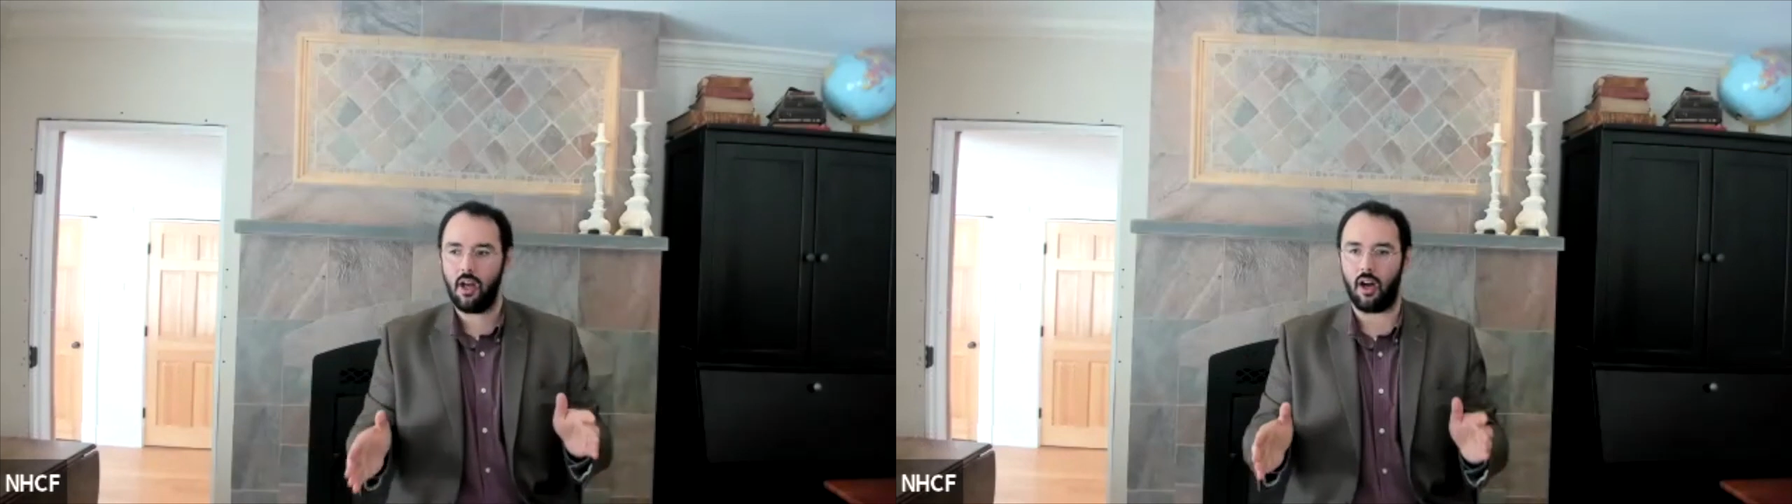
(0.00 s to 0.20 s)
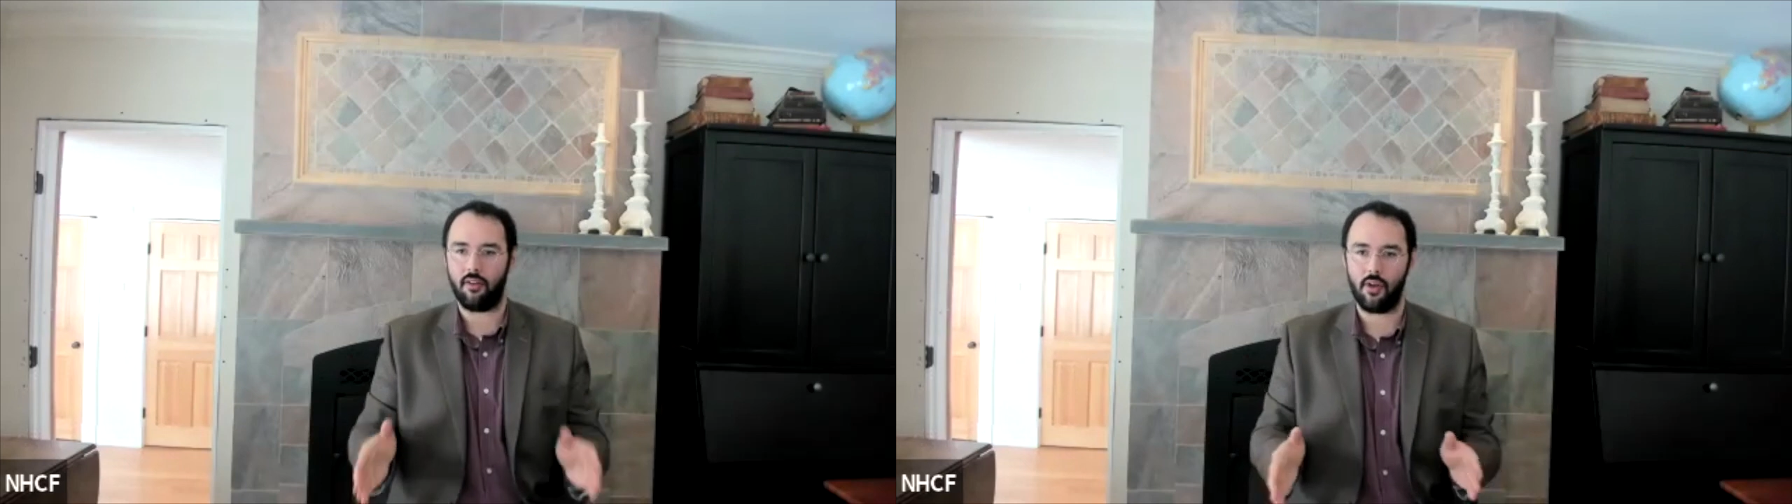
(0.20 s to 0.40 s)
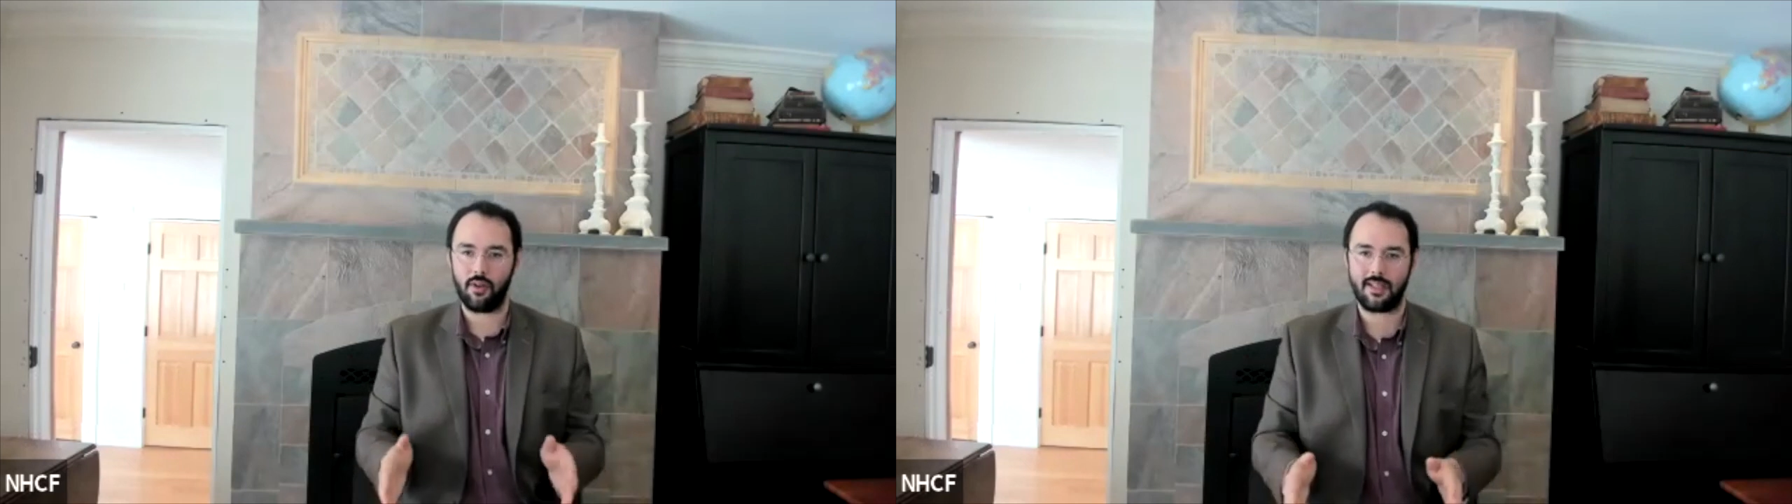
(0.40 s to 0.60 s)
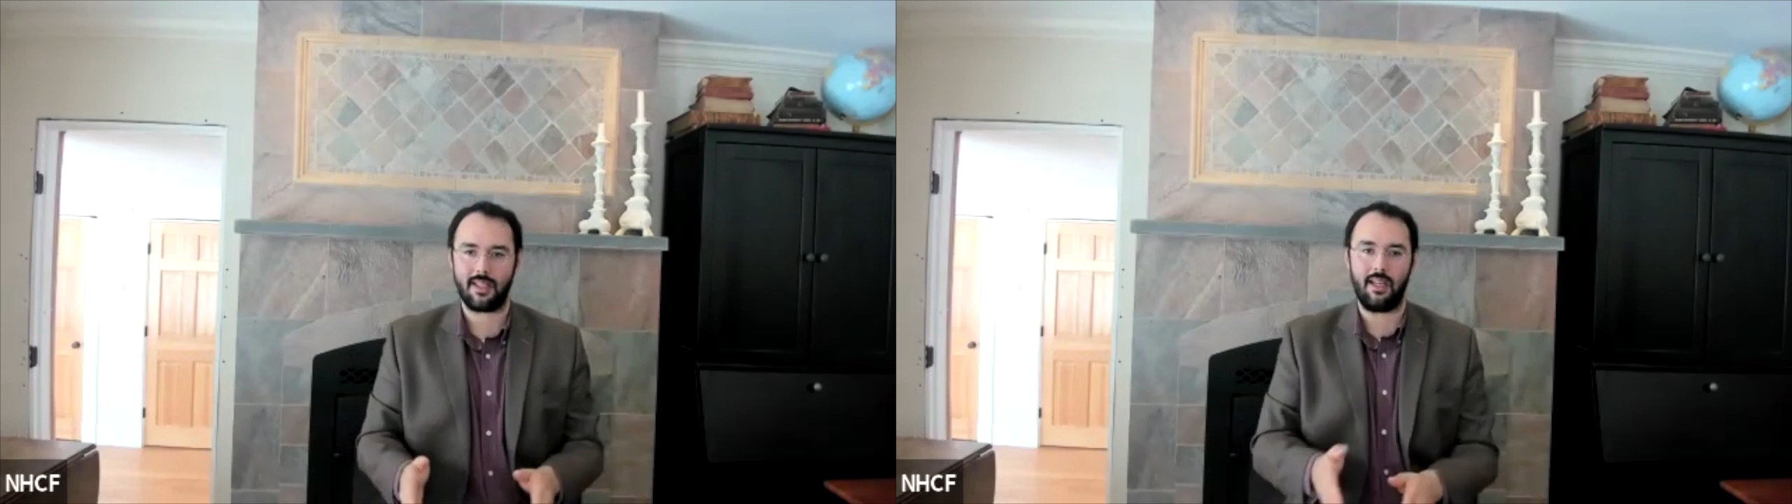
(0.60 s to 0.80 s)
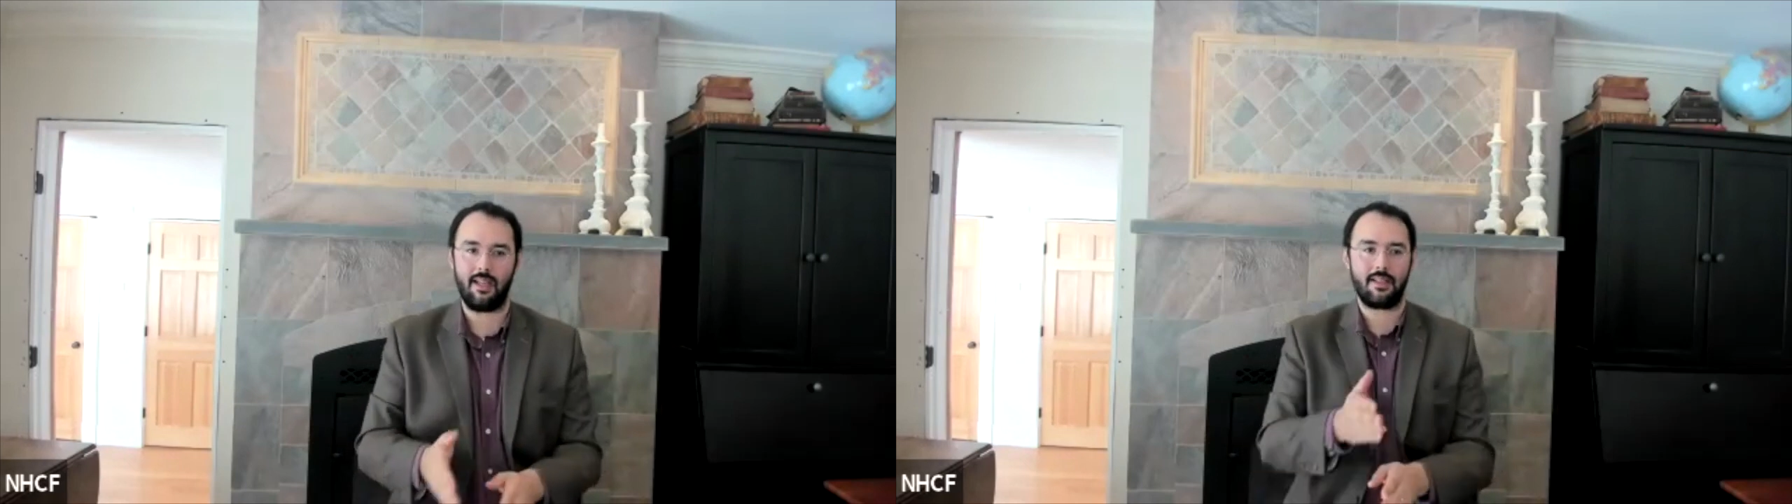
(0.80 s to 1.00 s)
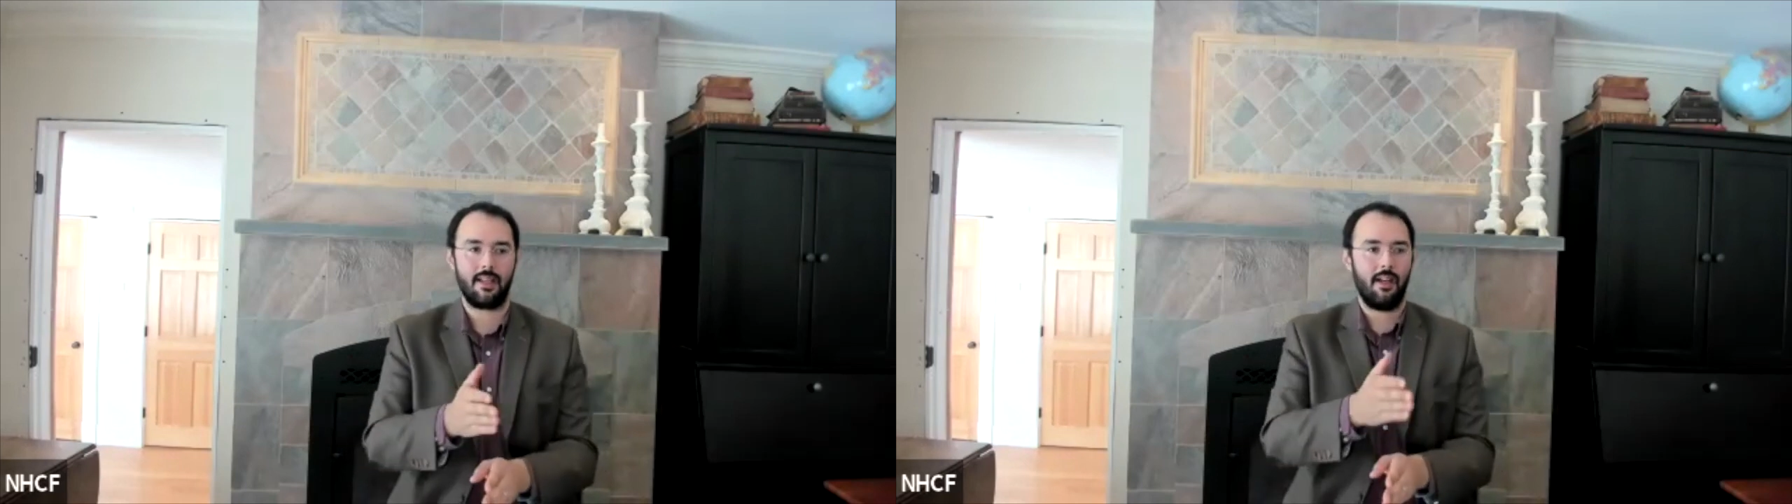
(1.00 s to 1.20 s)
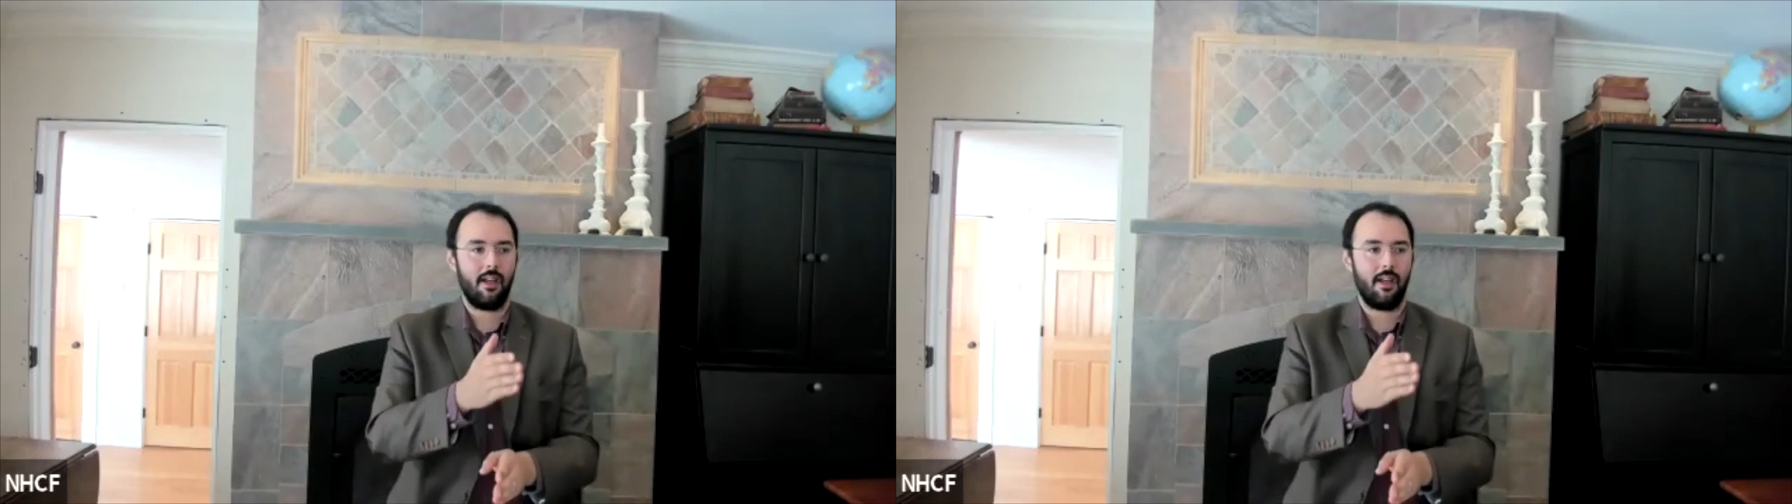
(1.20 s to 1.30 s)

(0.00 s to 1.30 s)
Our focus is